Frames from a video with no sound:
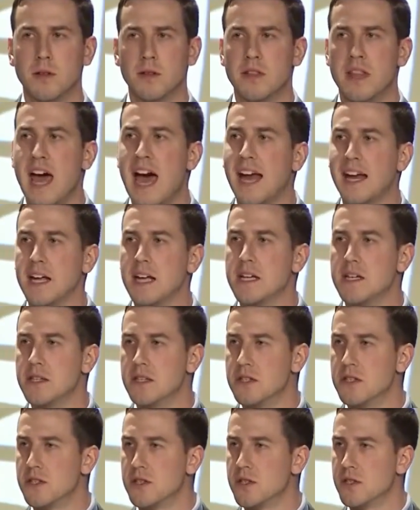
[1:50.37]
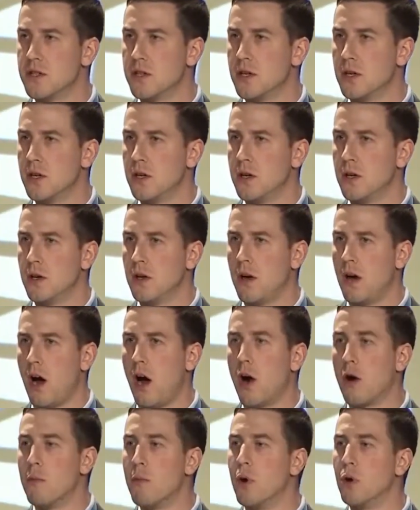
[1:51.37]
That is
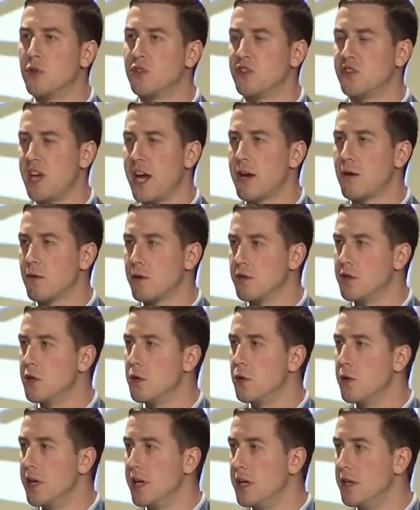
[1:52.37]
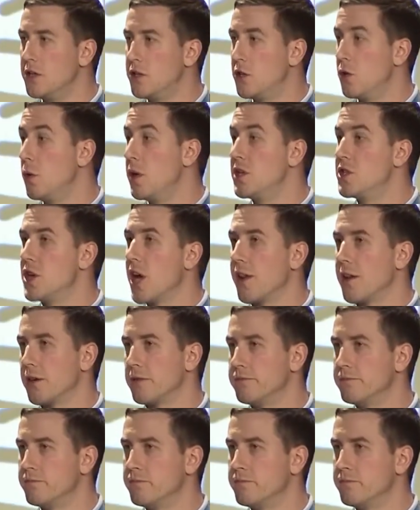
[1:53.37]
our most sacred duty to each other